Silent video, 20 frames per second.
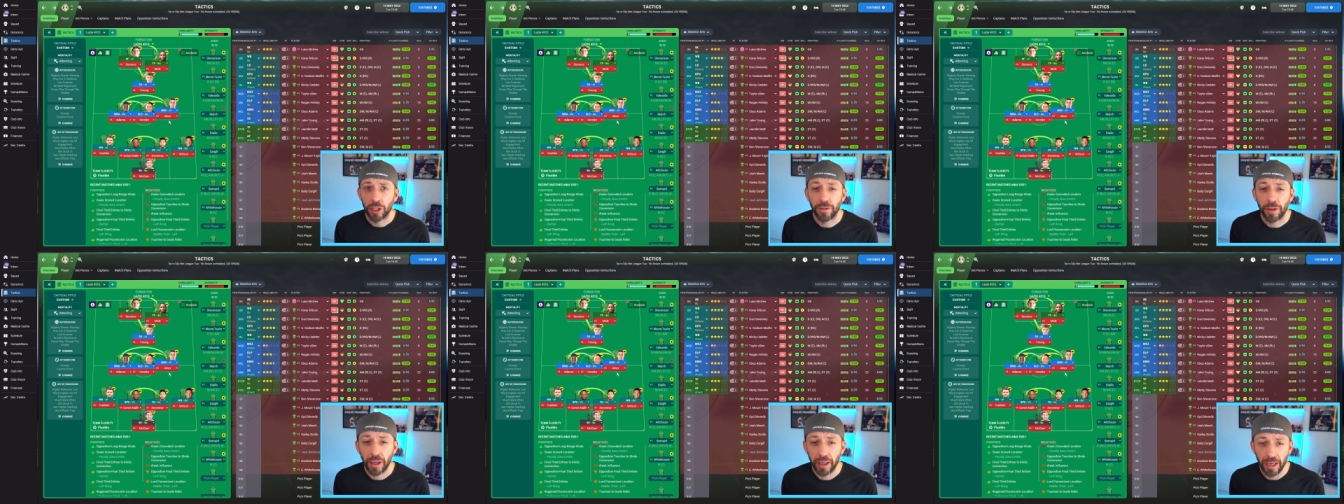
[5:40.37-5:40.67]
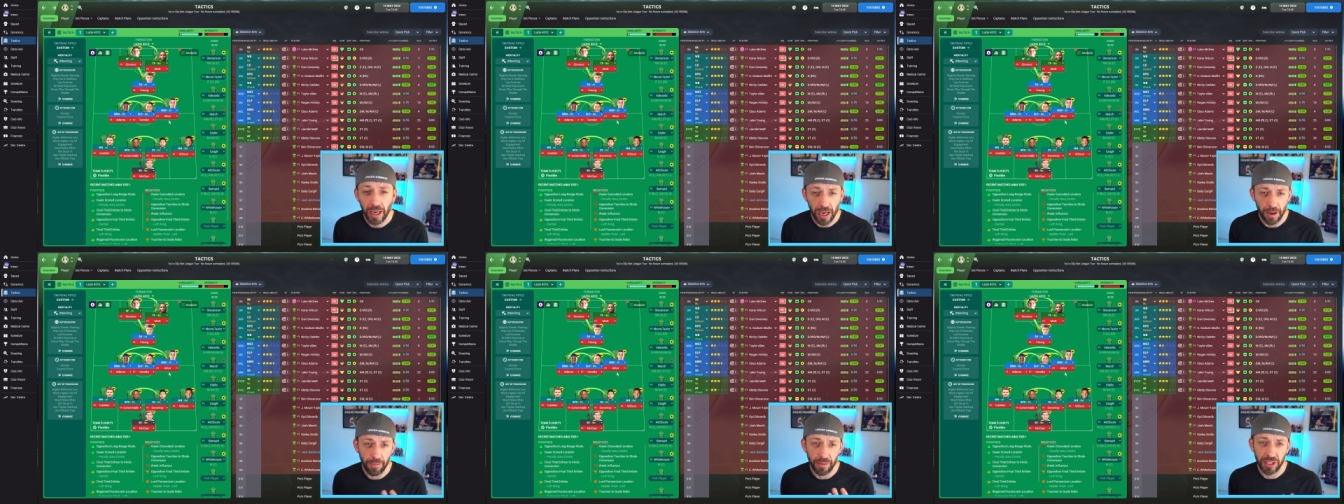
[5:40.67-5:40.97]
you can
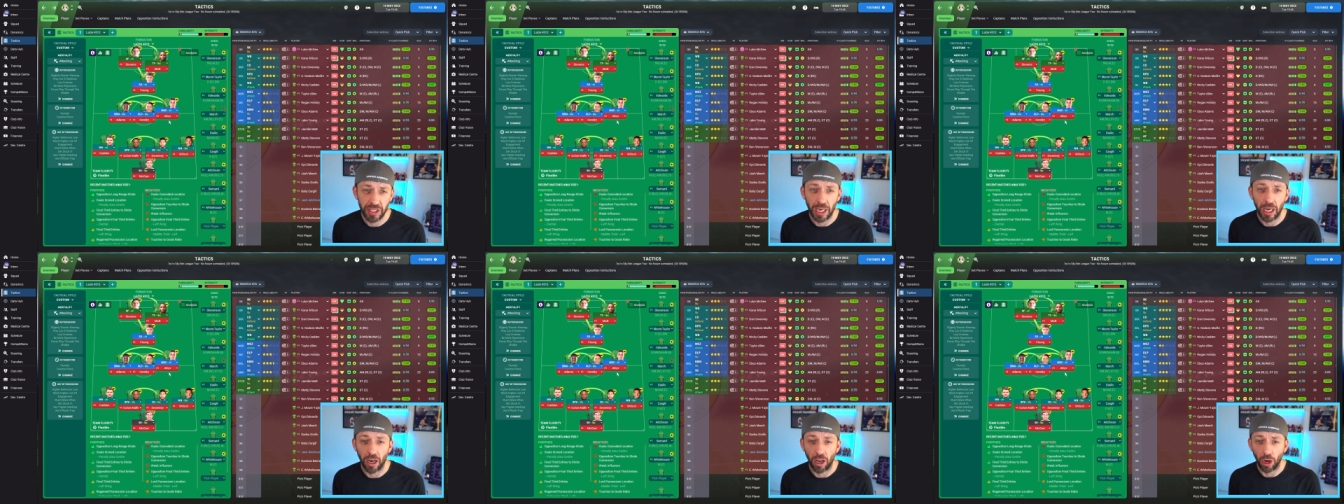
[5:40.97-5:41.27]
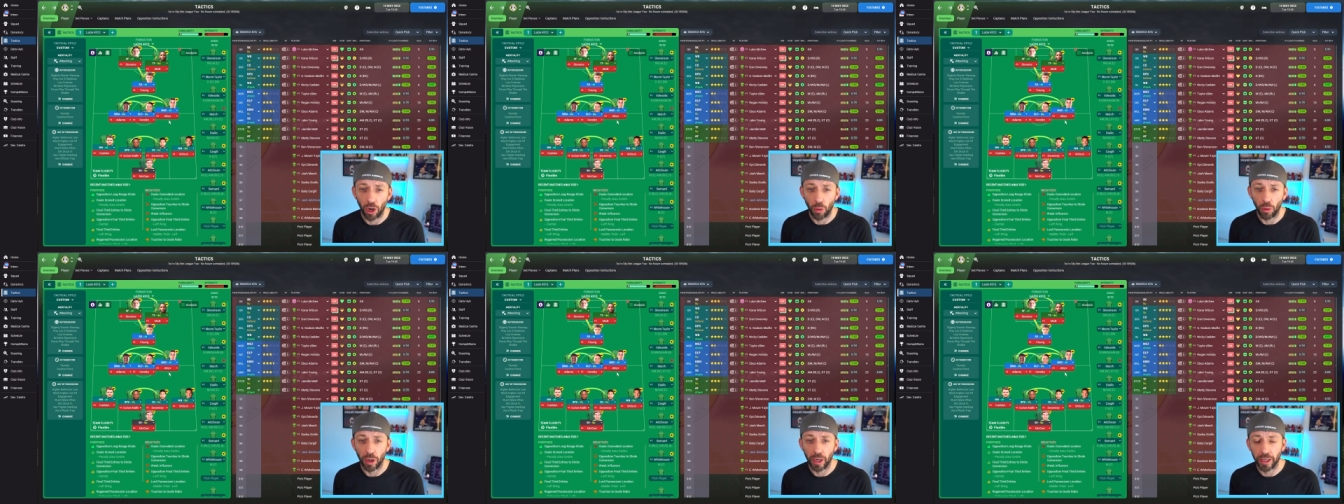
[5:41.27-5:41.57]
get a Mezzala
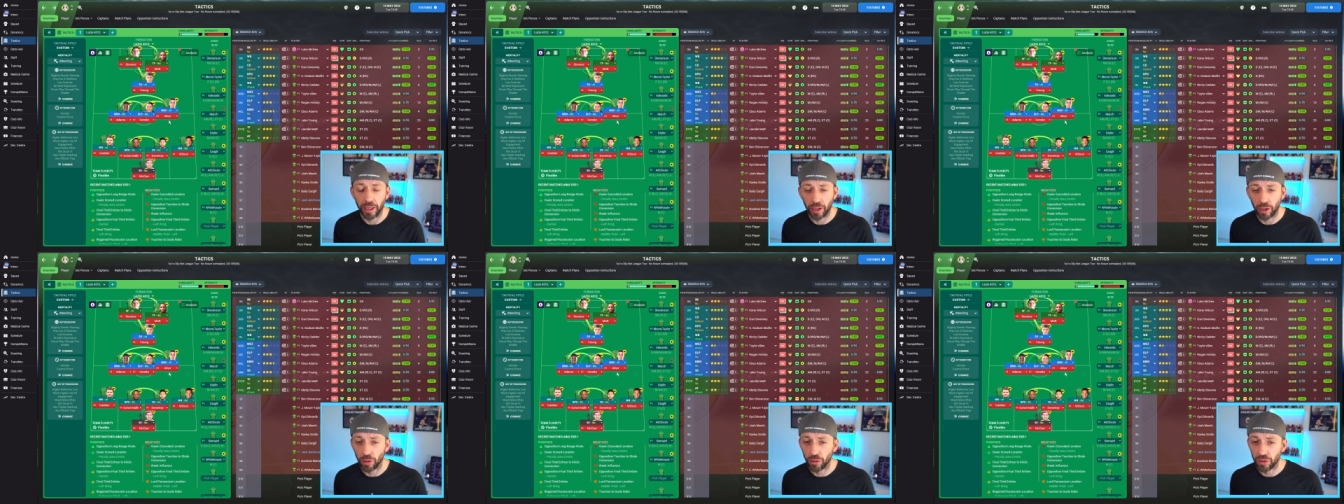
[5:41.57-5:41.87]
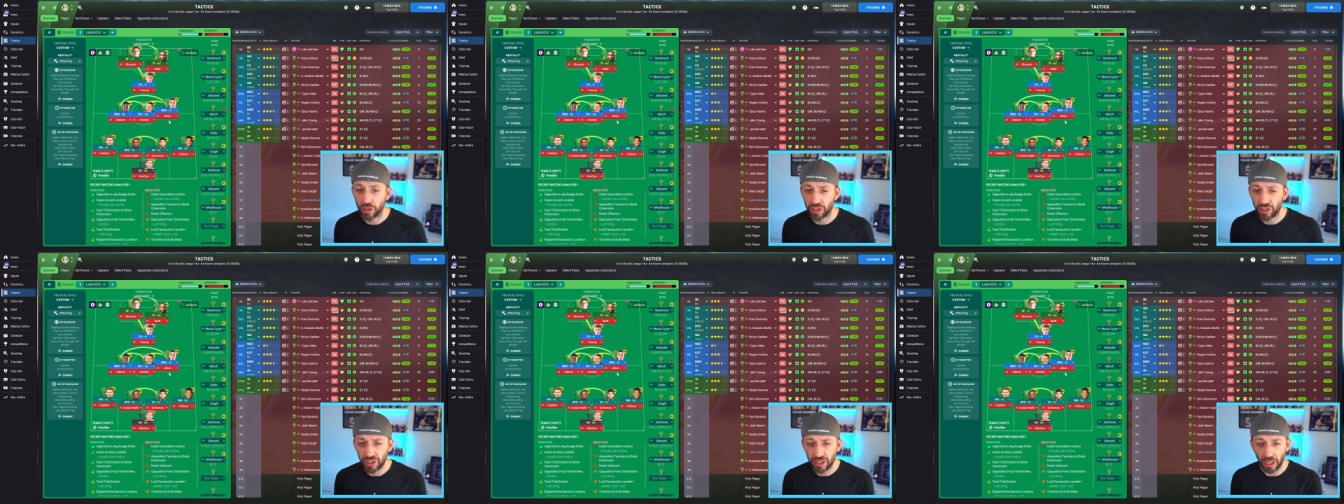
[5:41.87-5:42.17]
lower league who's
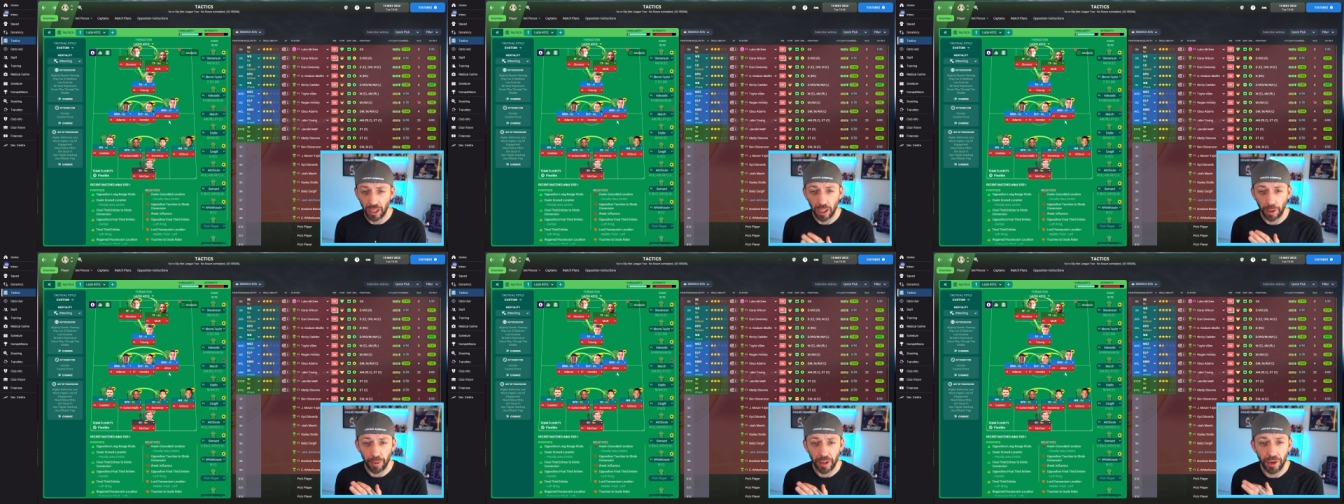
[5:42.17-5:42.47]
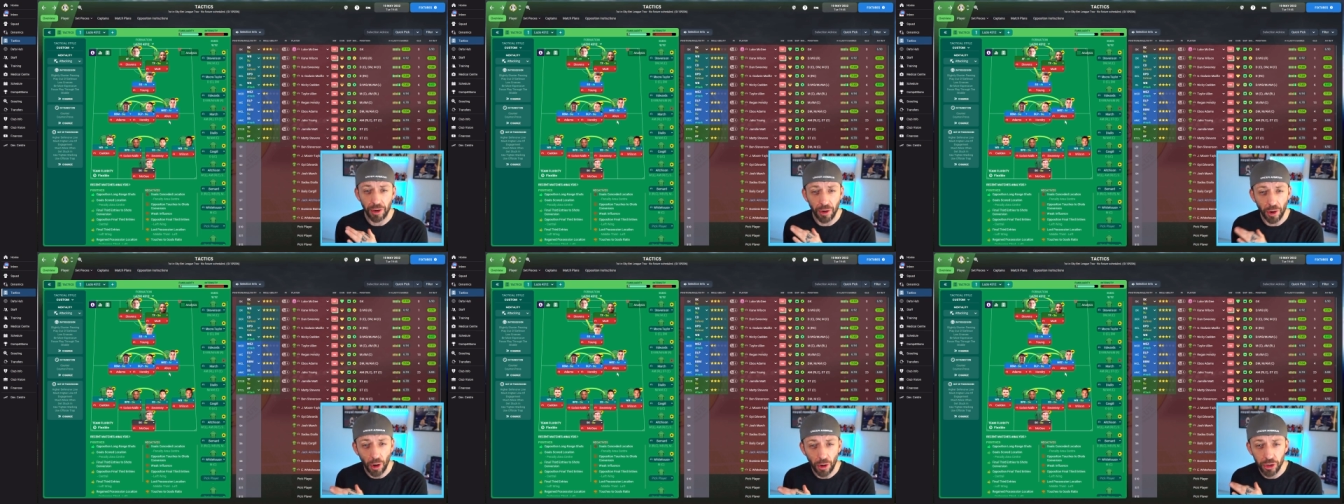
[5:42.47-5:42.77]
just a little bit
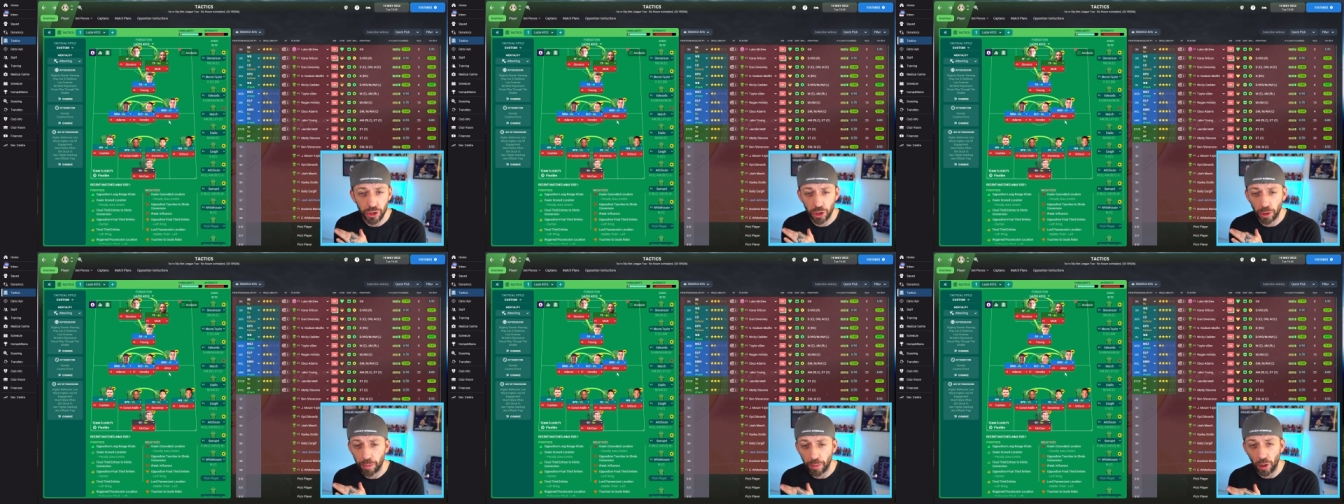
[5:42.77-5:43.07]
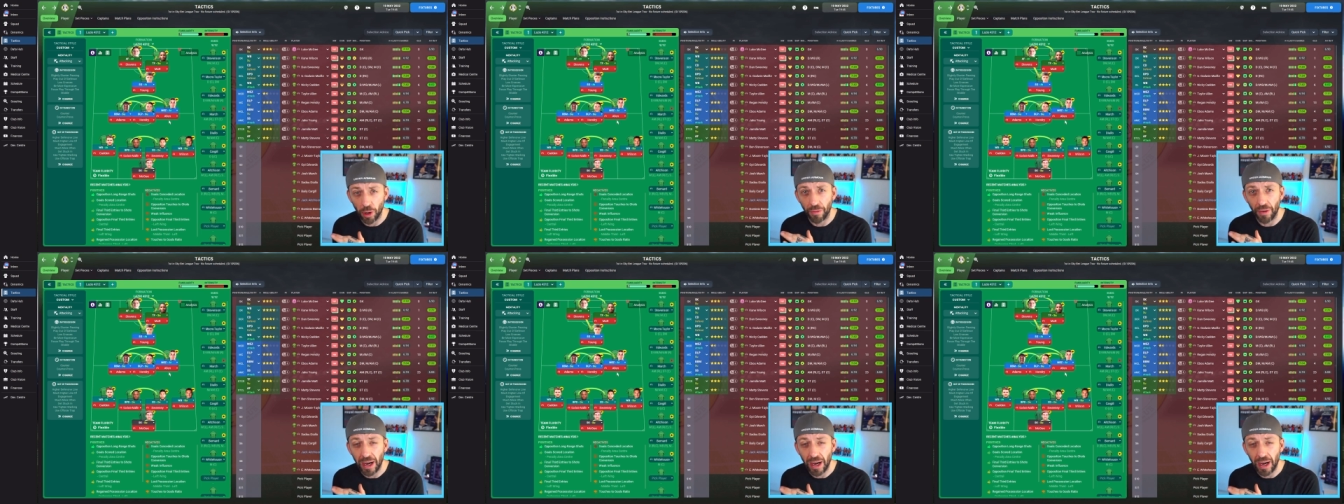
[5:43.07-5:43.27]
notch up over